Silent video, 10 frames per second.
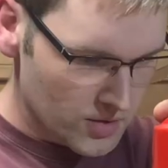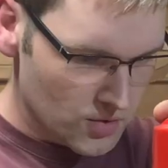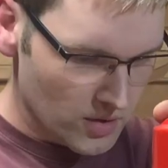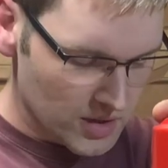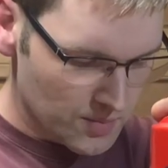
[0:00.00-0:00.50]

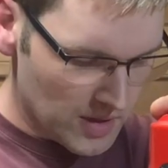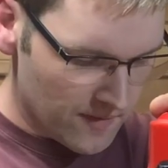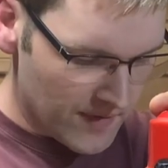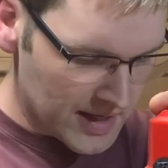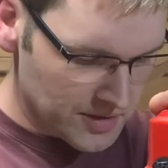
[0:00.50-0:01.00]
Drill is
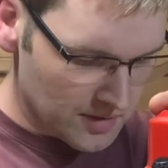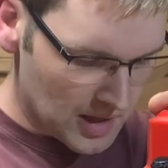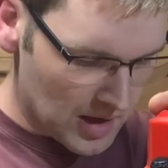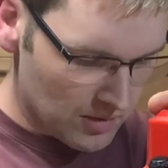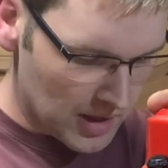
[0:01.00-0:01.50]
spinning faster
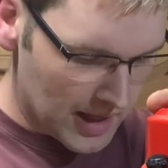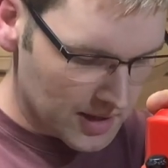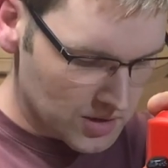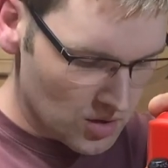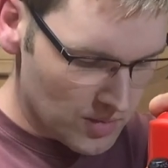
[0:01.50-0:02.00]
than I would like
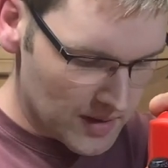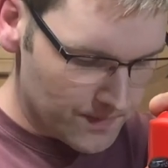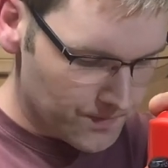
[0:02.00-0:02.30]
it to, but